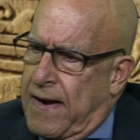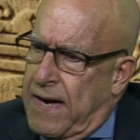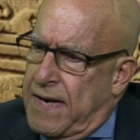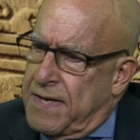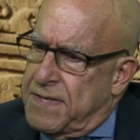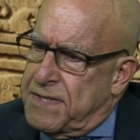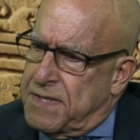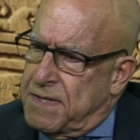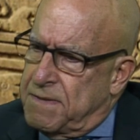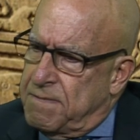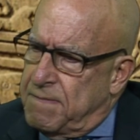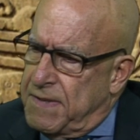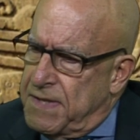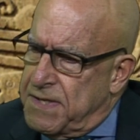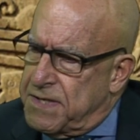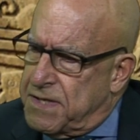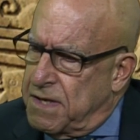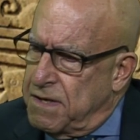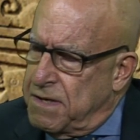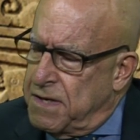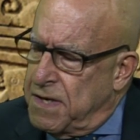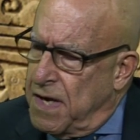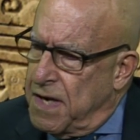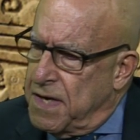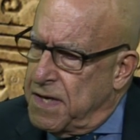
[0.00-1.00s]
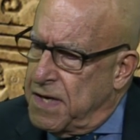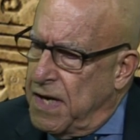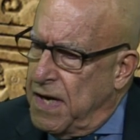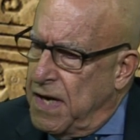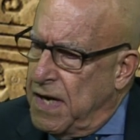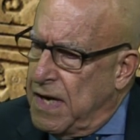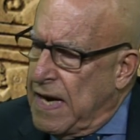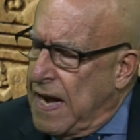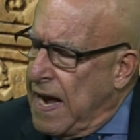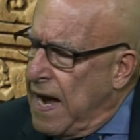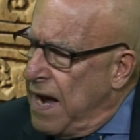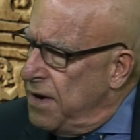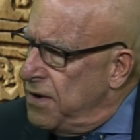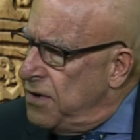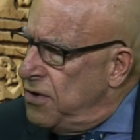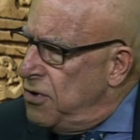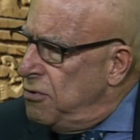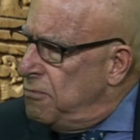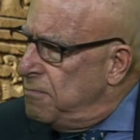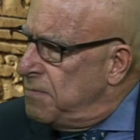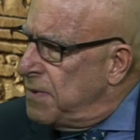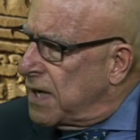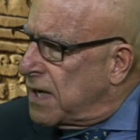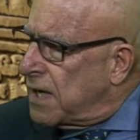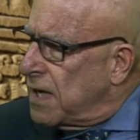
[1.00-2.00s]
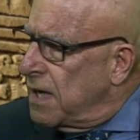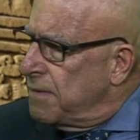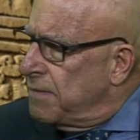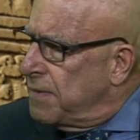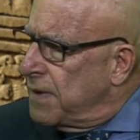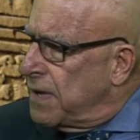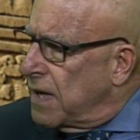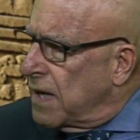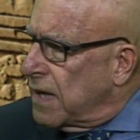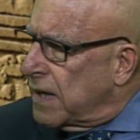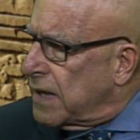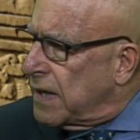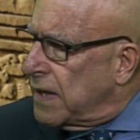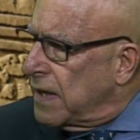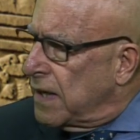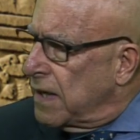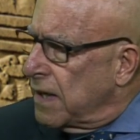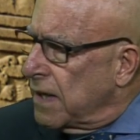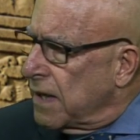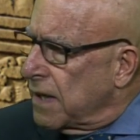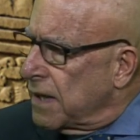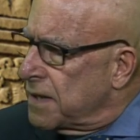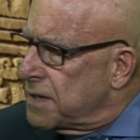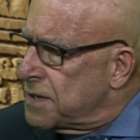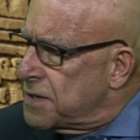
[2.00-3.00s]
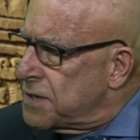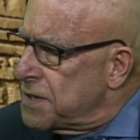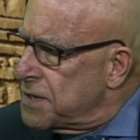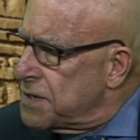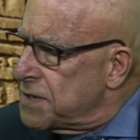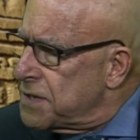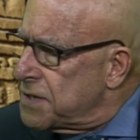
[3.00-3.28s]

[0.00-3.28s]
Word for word: I said, Mr. Yadin, how do you become an archaeologist?